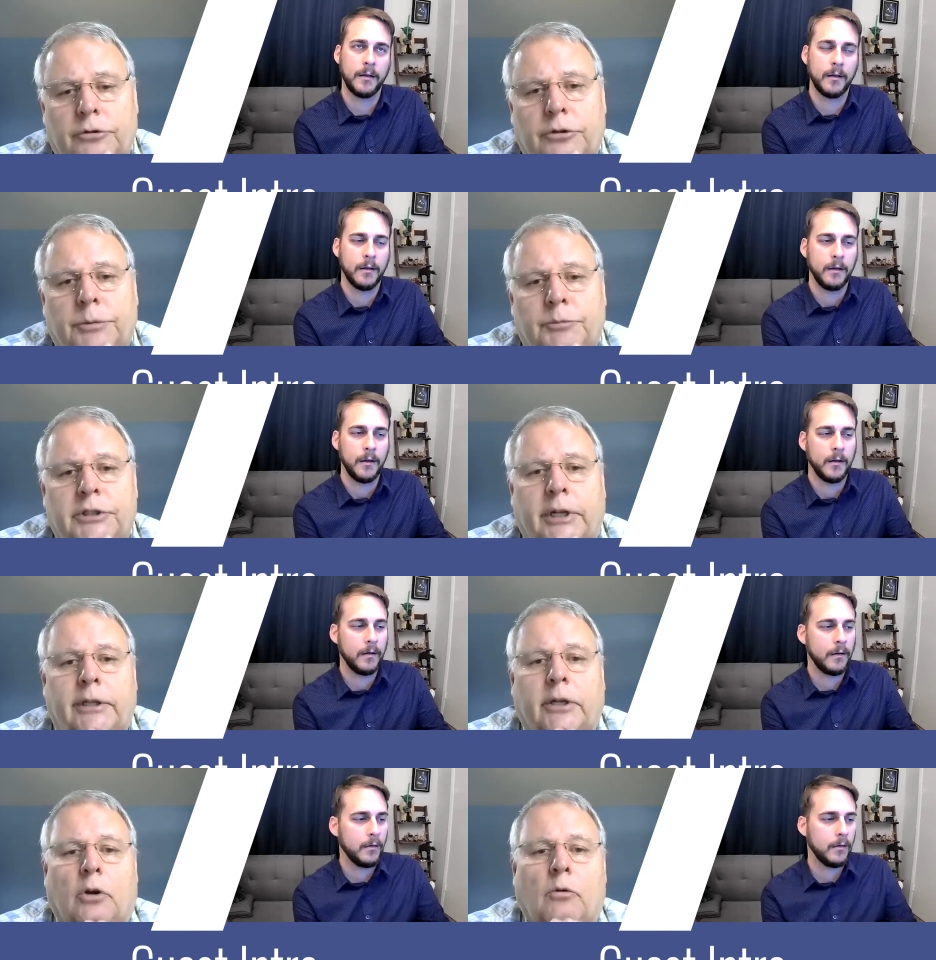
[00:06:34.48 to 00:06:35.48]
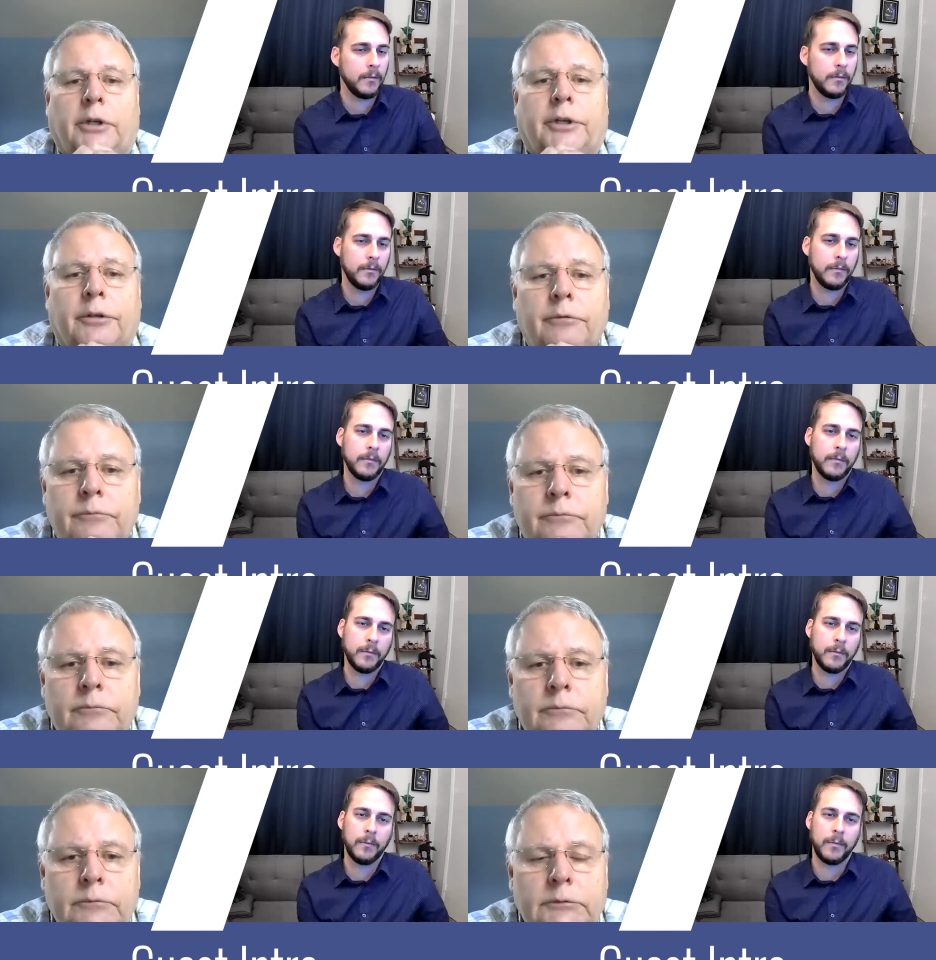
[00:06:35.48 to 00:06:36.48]
Speaker 1: all the chips and that that go on there.
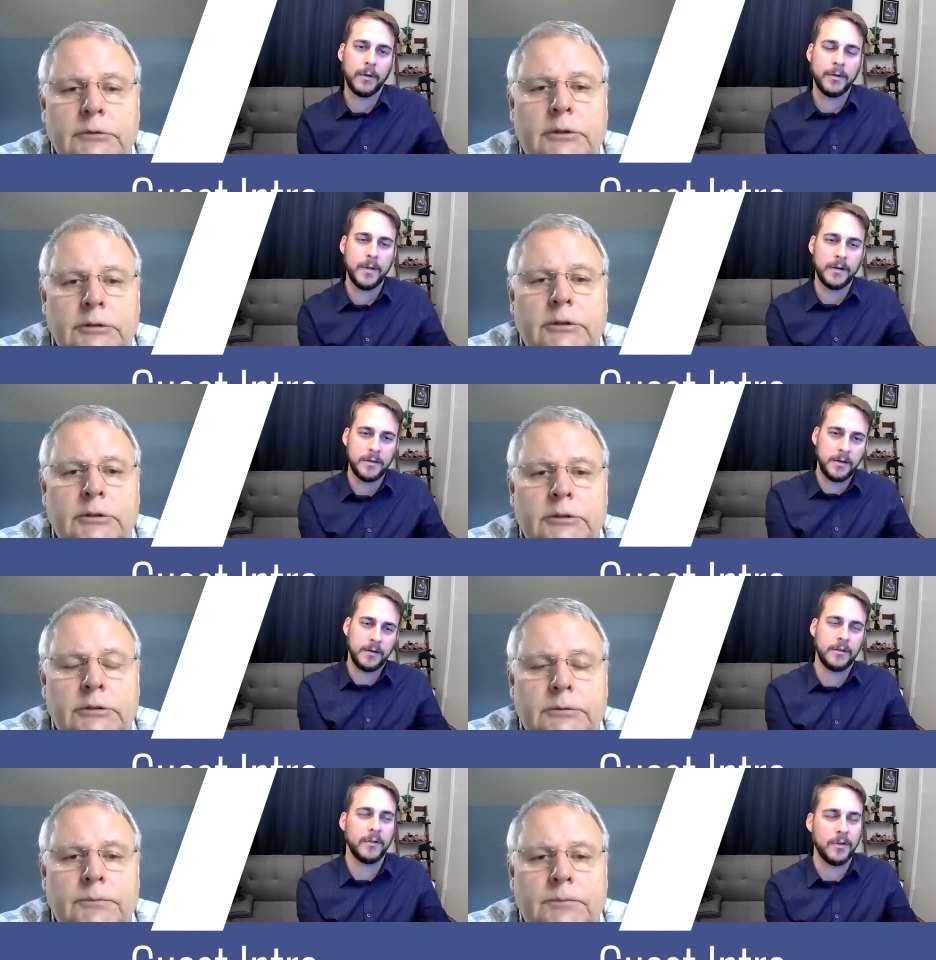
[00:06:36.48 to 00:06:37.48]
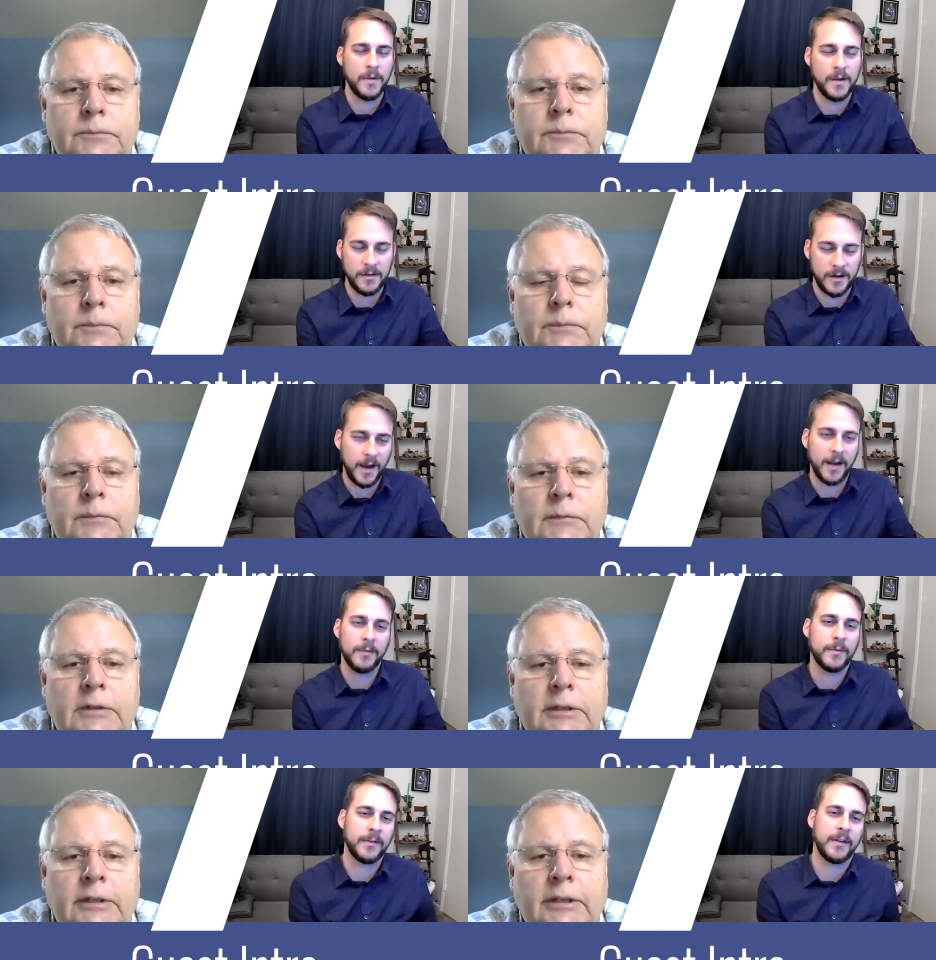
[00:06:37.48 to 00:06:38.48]
Speaker 2: Well, and you mentioned, so you mentioned
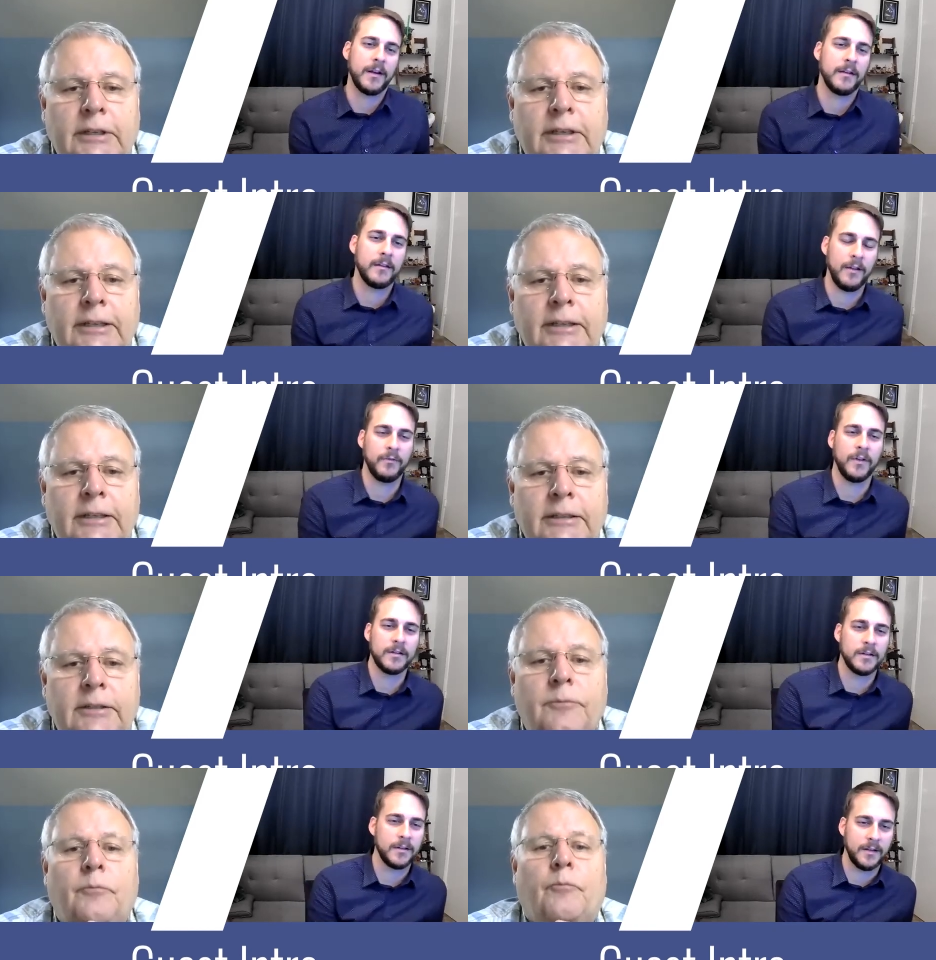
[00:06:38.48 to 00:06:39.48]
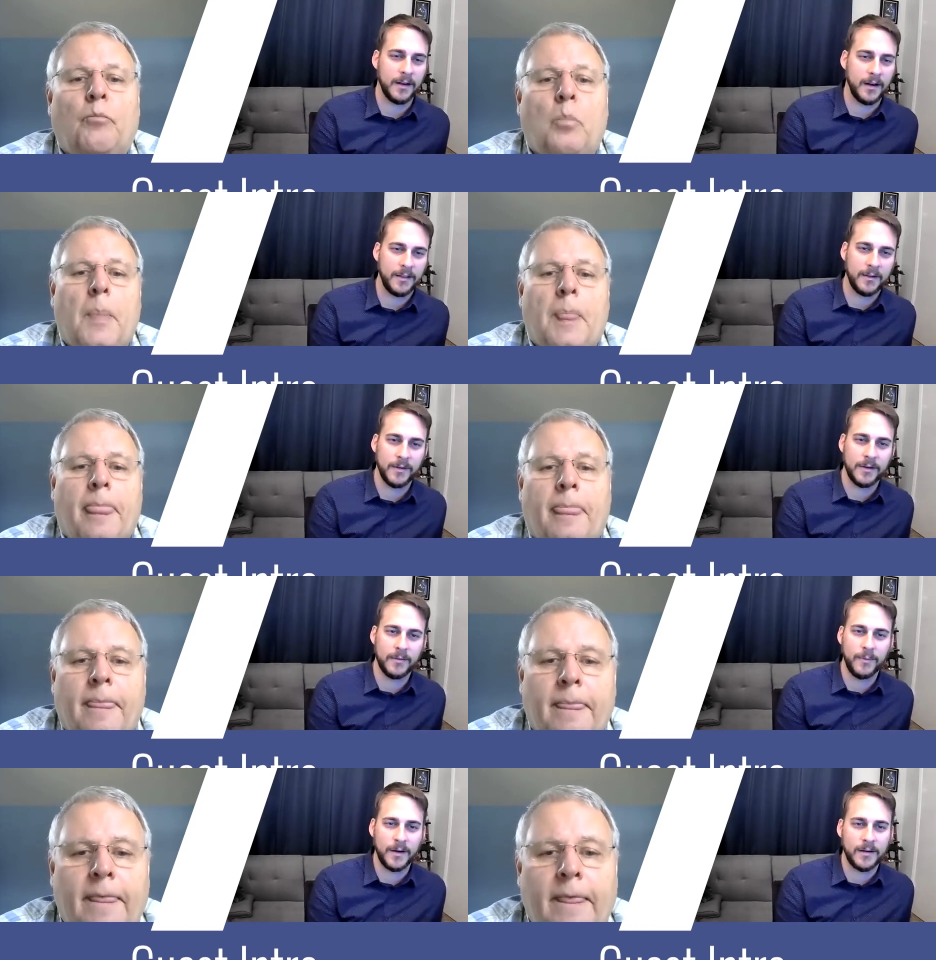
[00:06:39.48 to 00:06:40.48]
eighty percent efficiency, and I think we
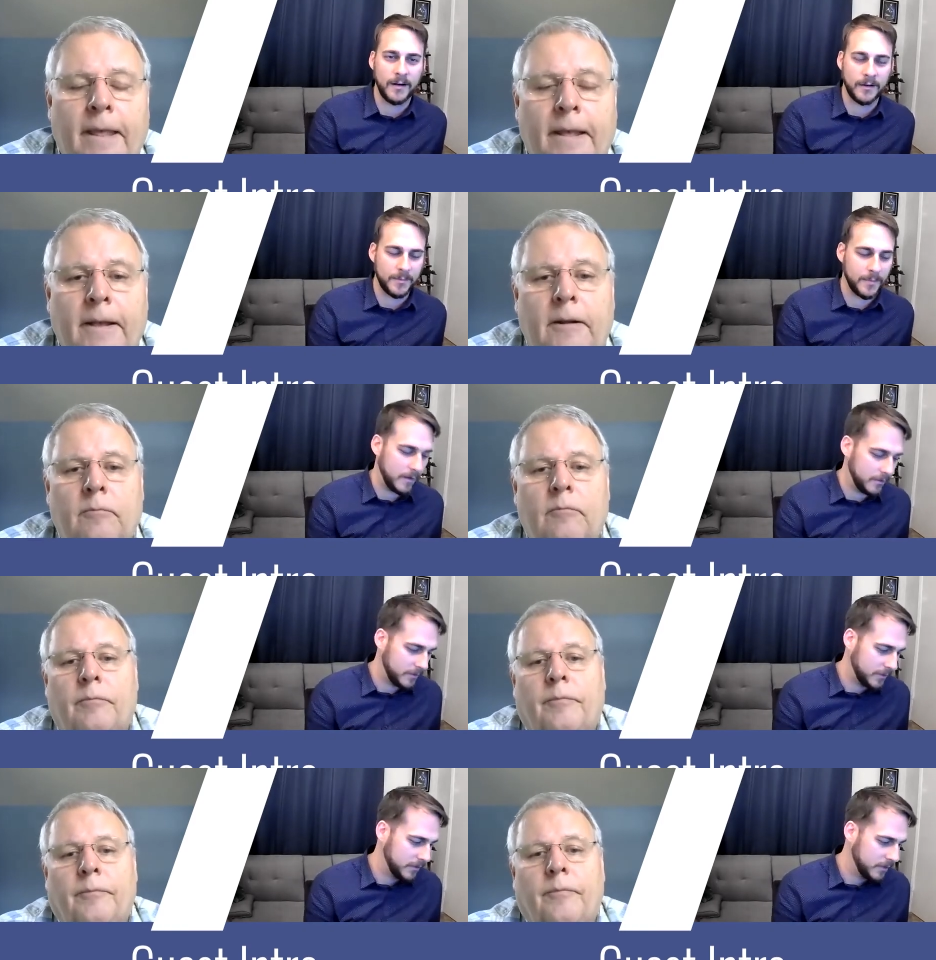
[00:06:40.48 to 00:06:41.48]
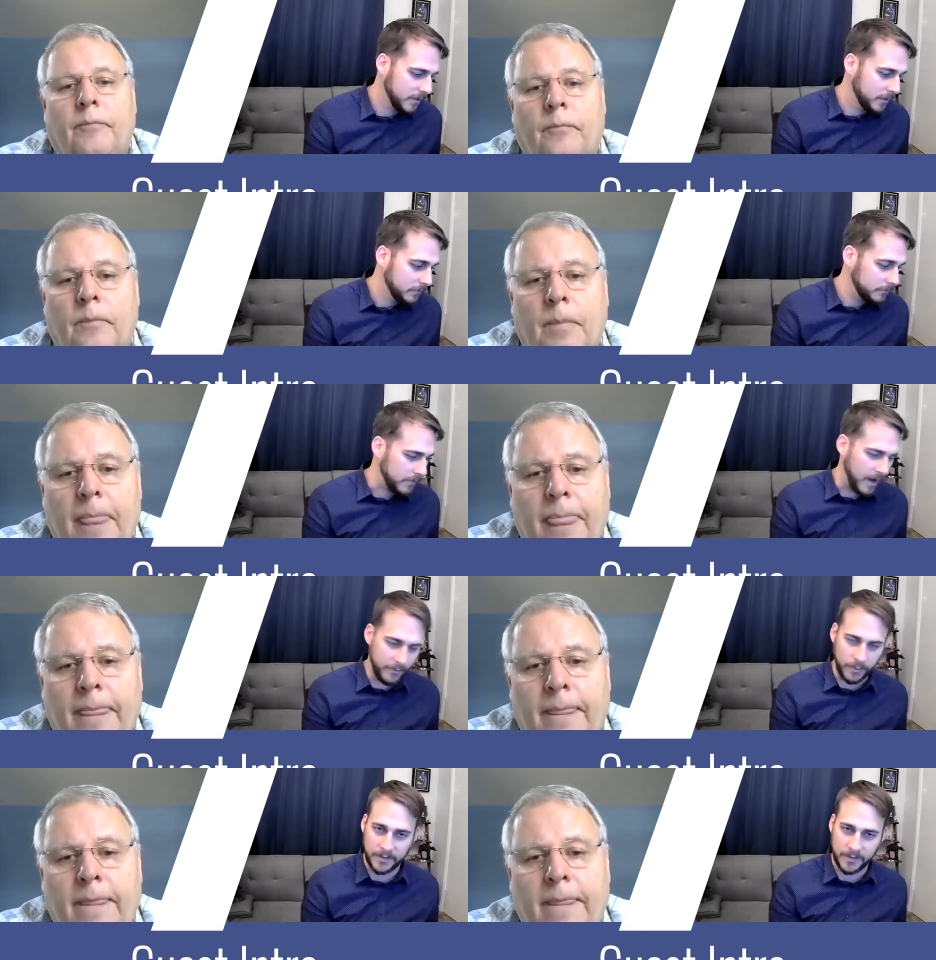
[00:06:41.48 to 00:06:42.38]
we talked about, I've